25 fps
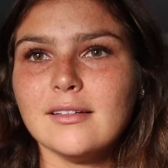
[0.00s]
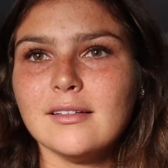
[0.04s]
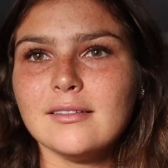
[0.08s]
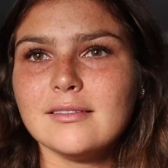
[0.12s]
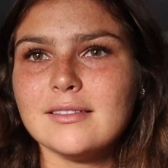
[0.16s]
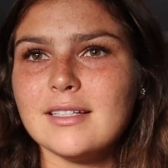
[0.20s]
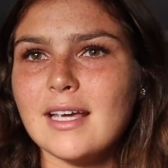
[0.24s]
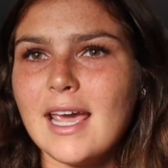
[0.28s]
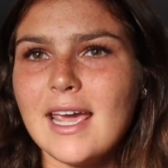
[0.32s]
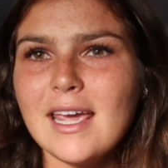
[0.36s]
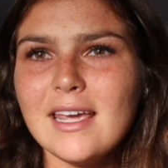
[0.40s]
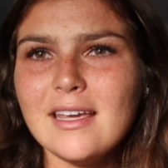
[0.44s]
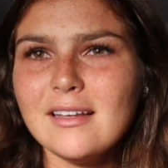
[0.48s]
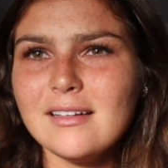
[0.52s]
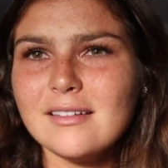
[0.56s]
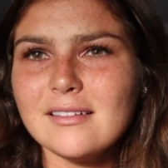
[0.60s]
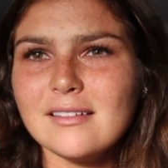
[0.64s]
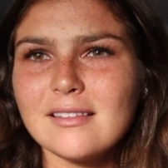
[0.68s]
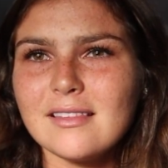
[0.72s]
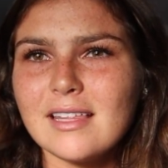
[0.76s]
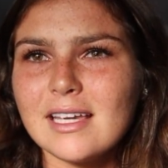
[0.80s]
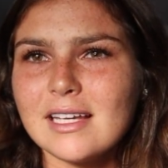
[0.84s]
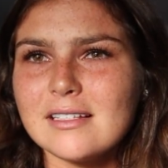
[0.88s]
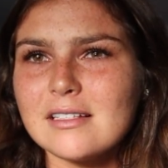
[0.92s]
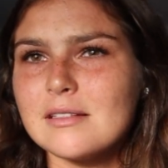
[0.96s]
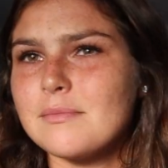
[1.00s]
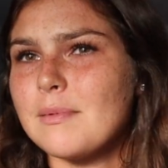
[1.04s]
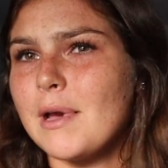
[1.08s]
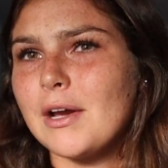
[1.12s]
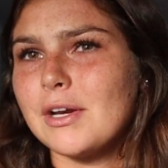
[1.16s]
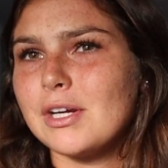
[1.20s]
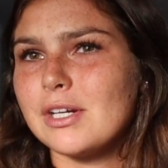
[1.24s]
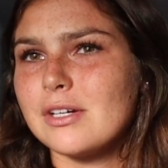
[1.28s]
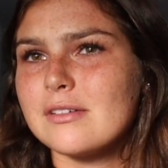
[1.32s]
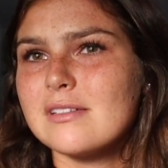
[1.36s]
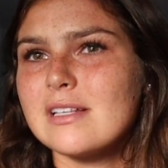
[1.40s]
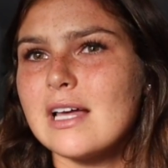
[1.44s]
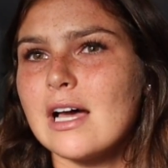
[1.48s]
to hate things
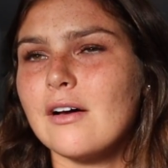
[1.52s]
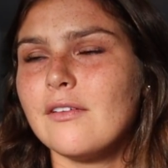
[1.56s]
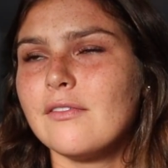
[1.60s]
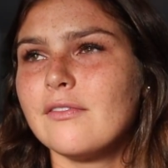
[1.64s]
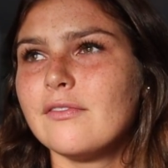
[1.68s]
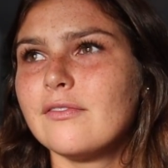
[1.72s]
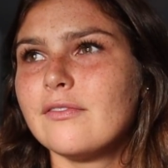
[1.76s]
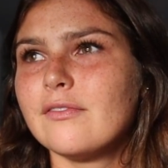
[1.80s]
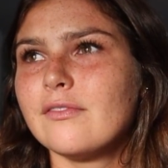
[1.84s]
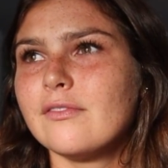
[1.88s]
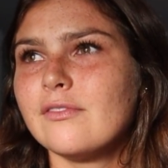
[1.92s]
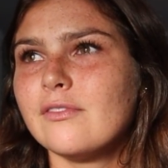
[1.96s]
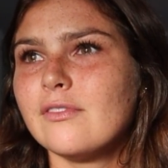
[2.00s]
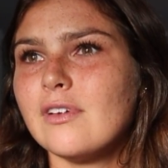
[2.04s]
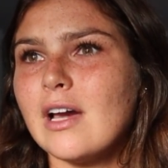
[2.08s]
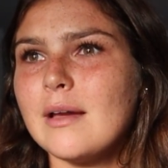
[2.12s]
about yourself.